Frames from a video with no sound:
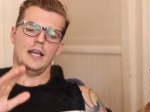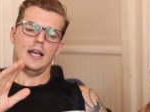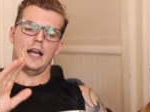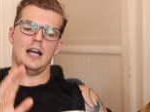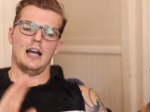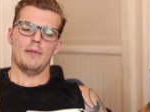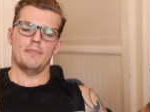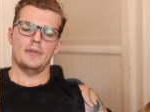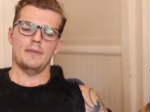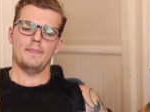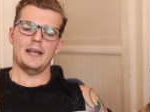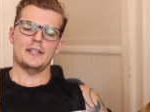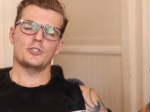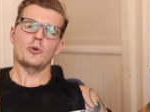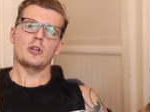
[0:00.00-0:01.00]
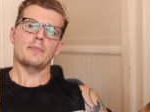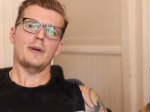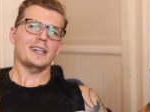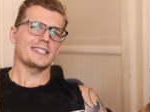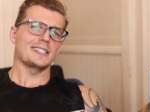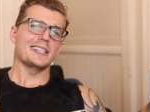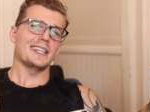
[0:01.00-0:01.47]
About
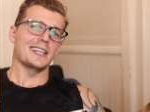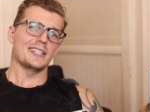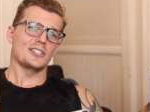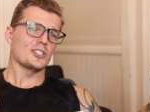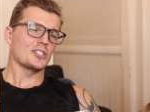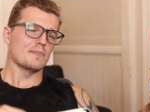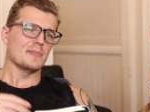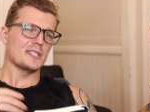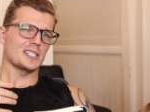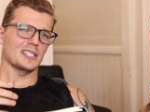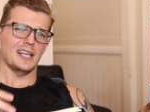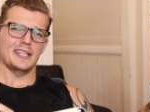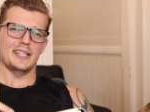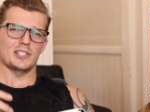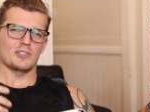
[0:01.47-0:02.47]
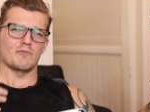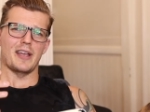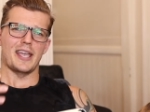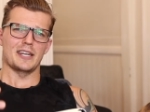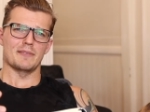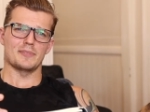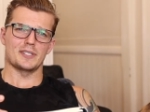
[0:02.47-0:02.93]
$200 a year, just some miscellaneous
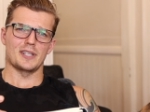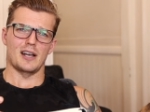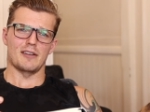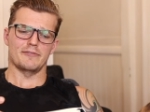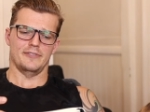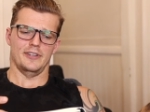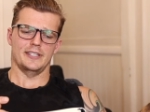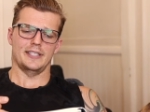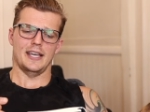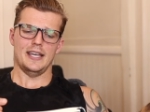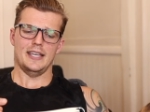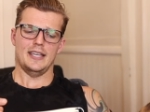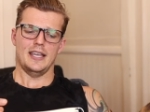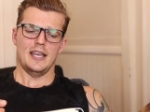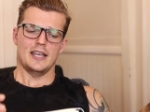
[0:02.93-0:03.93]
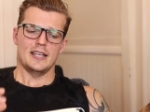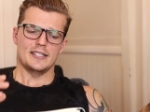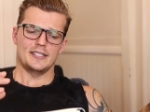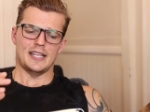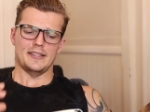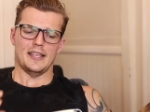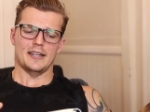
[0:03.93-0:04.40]
random stuff, okay?
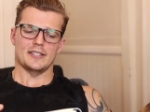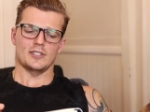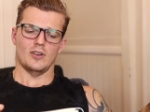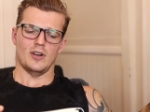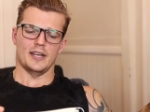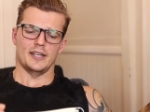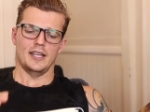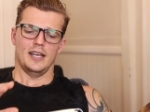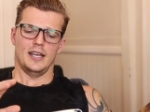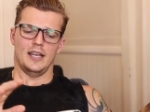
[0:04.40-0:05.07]
Set that aside.